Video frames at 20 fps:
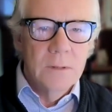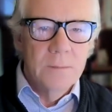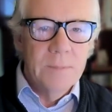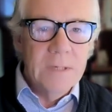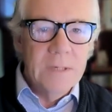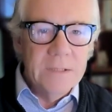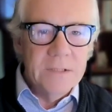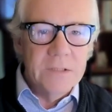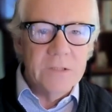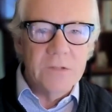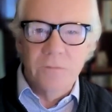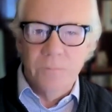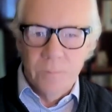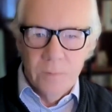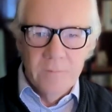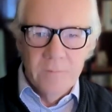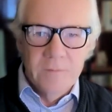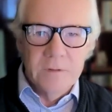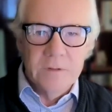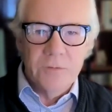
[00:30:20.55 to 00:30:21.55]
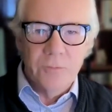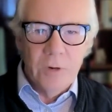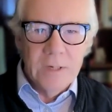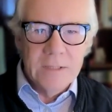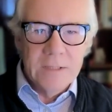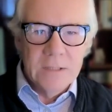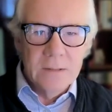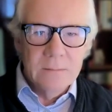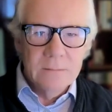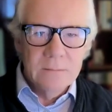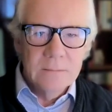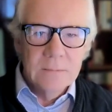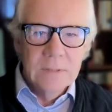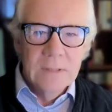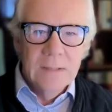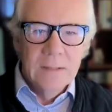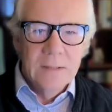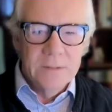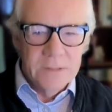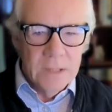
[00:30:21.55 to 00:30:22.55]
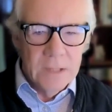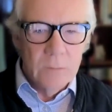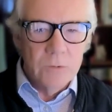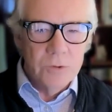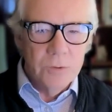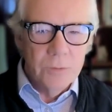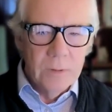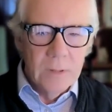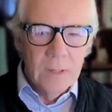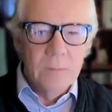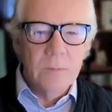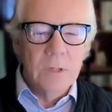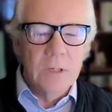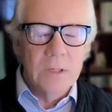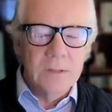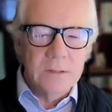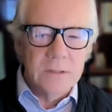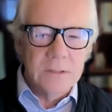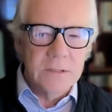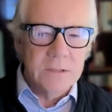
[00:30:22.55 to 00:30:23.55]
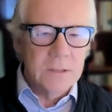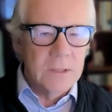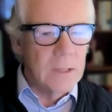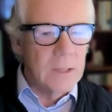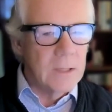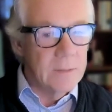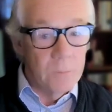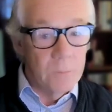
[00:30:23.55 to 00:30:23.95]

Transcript: pieces of previous writing and say, I want you to emulate the style,